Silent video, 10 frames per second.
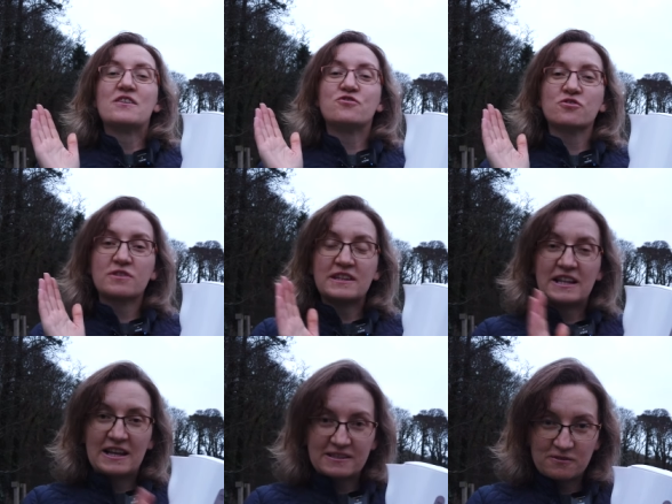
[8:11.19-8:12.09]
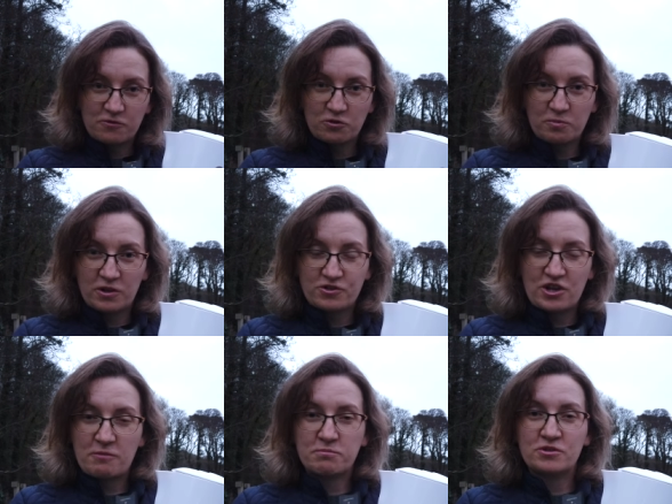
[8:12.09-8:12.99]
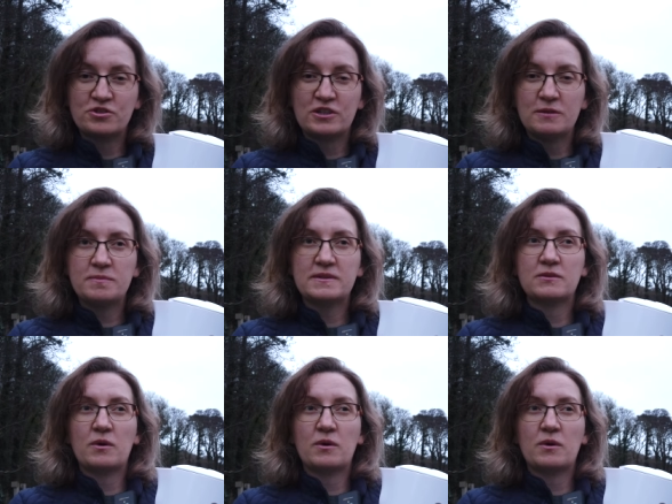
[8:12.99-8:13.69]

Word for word: During last football championships,